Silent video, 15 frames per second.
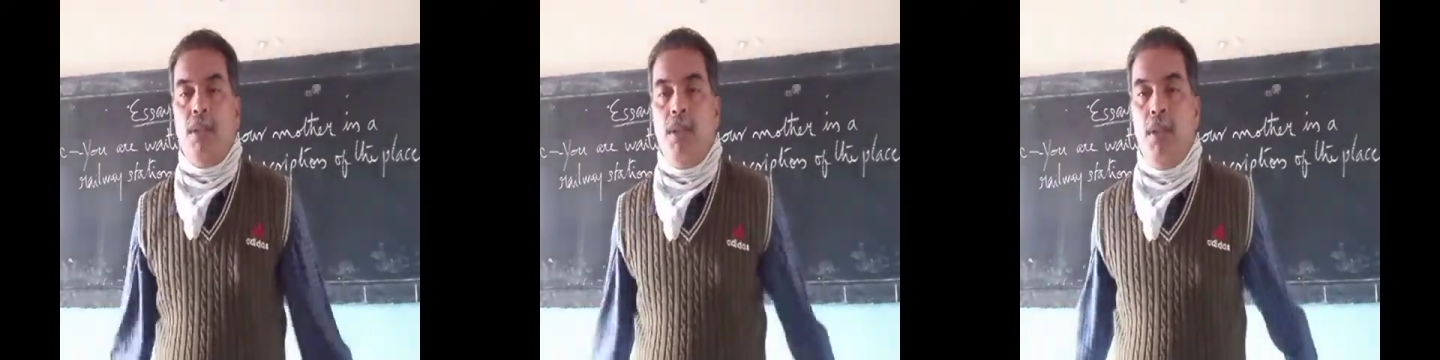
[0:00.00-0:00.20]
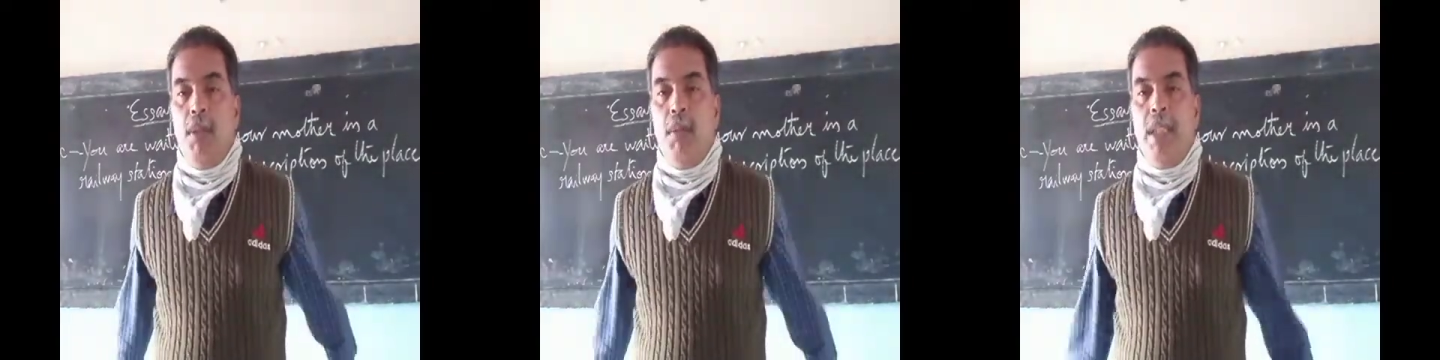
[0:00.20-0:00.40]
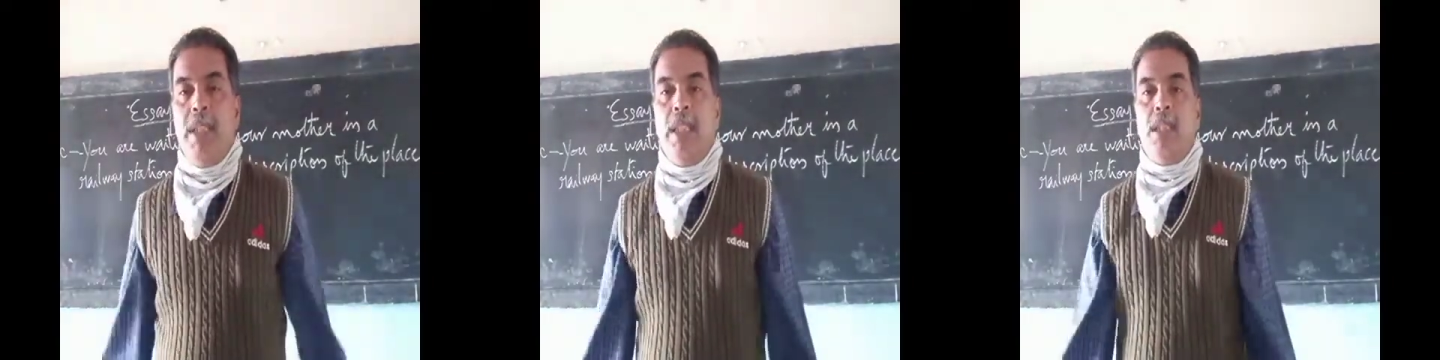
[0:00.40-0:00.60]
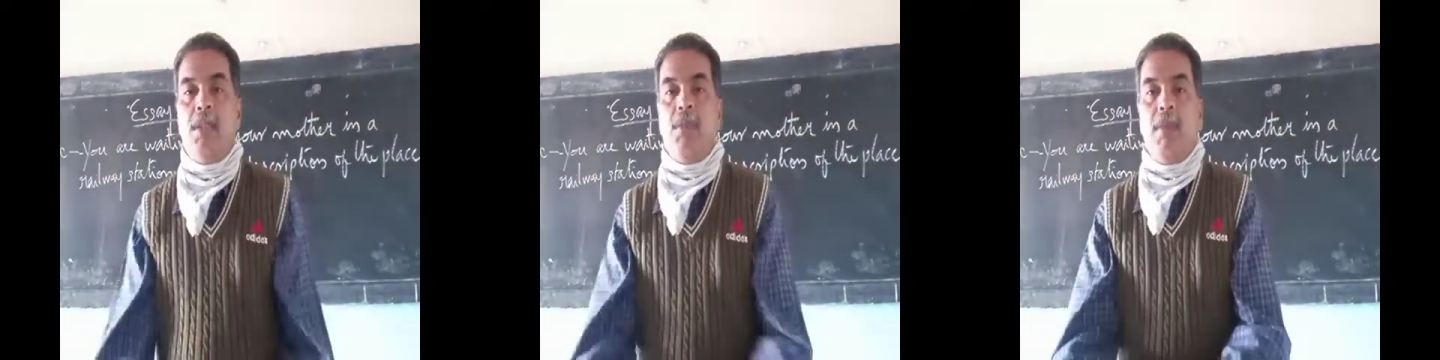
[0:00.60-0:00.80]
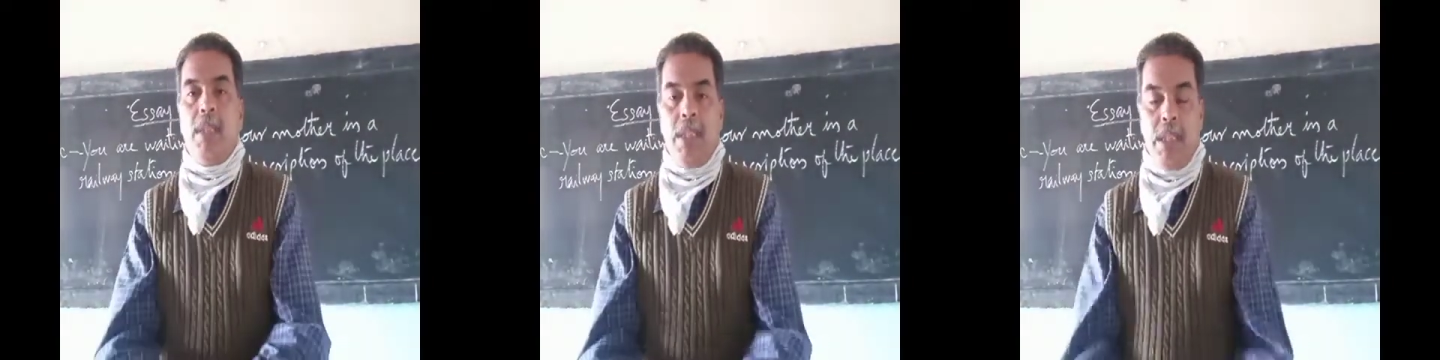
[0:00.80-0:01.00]
normally that's
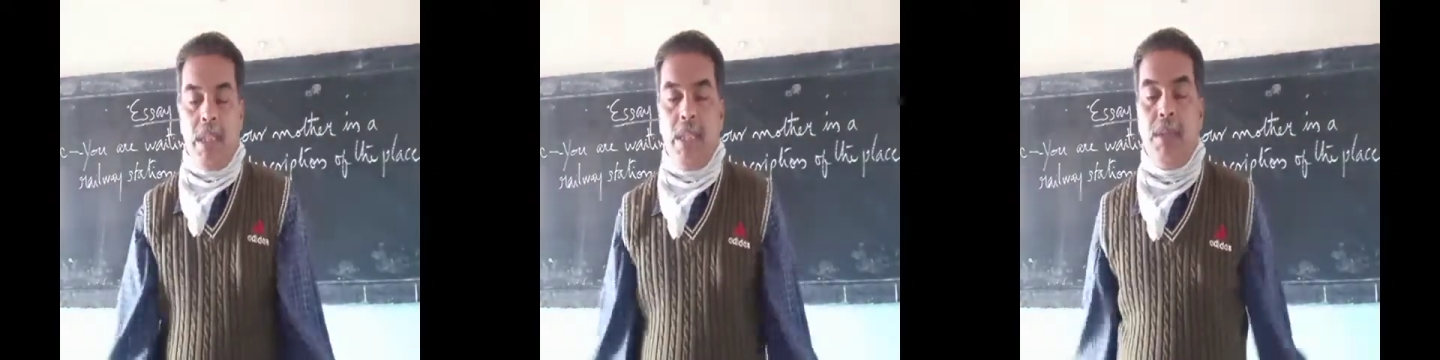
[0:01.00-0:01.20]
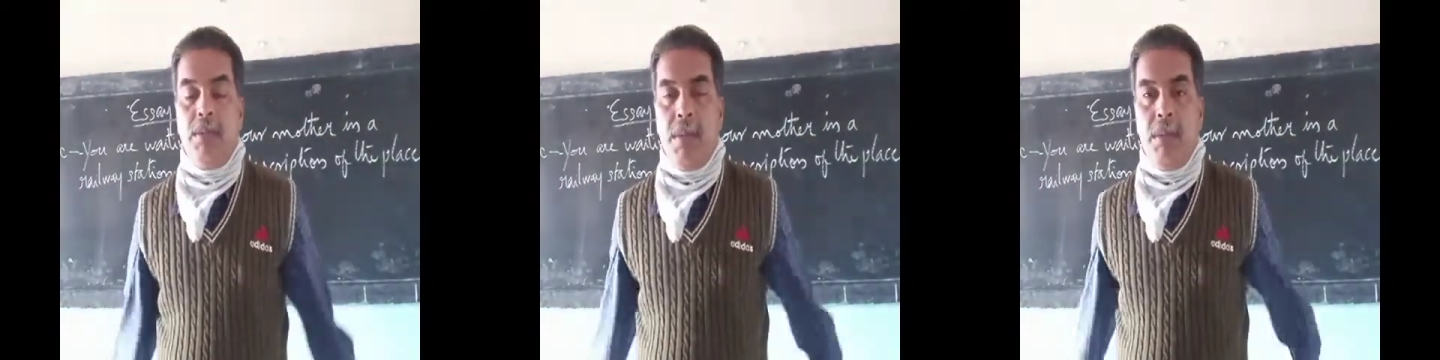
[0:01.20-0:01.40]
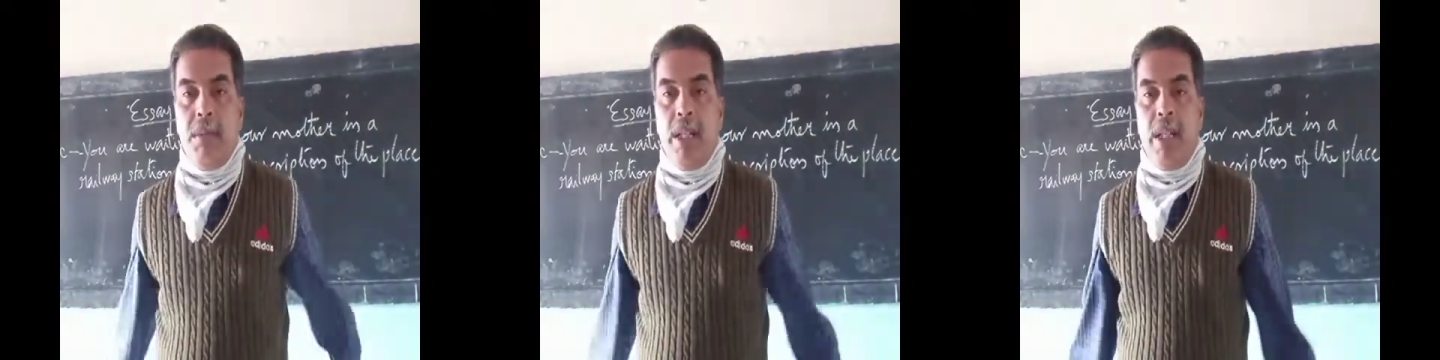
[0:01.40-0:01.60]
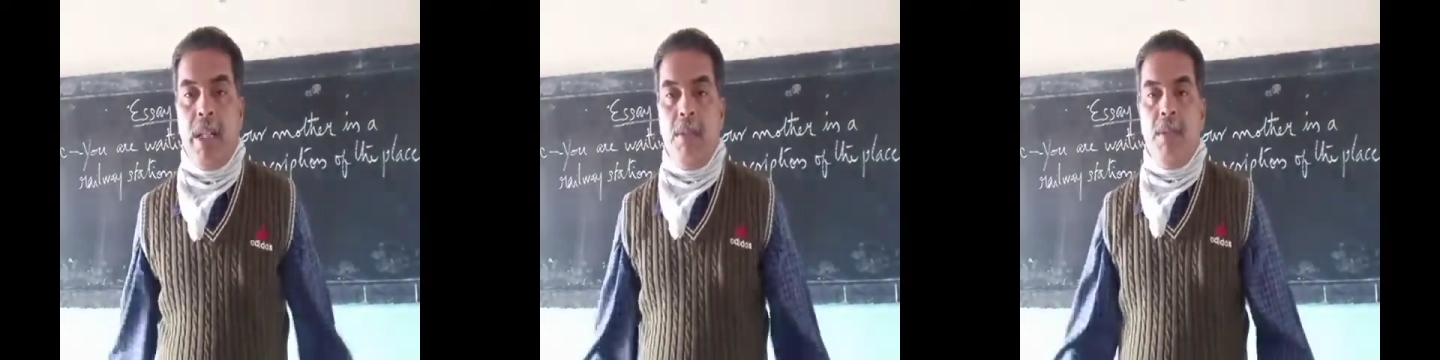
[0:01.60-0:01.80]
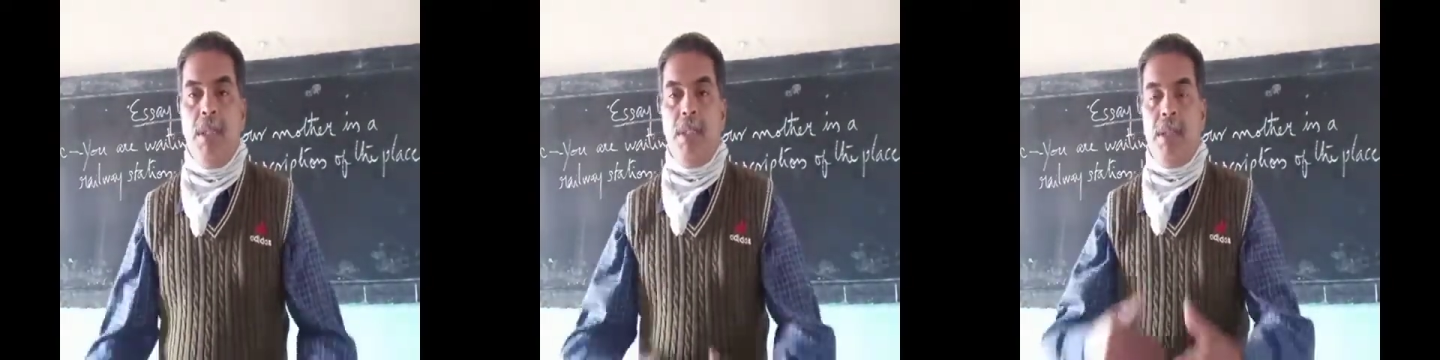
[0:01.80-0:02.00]
what it is from the
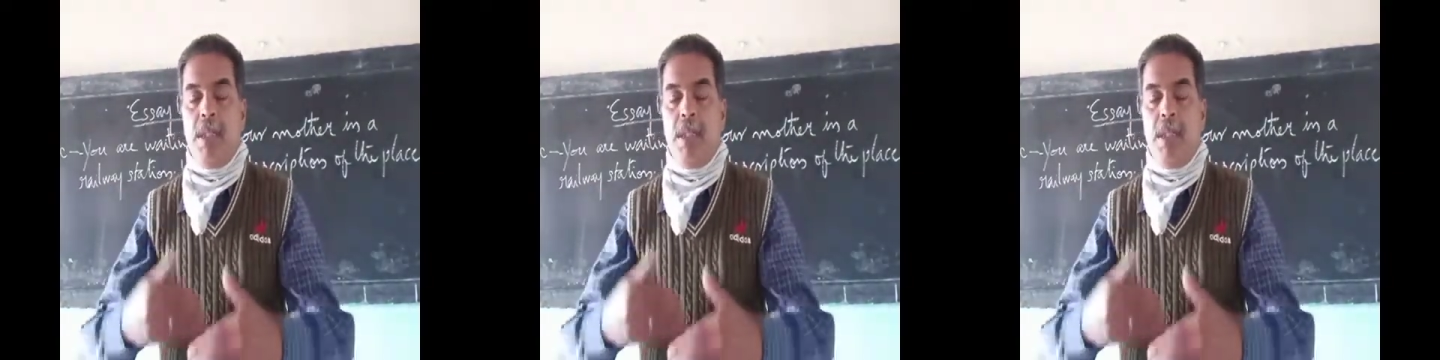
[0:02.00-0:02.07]
railways,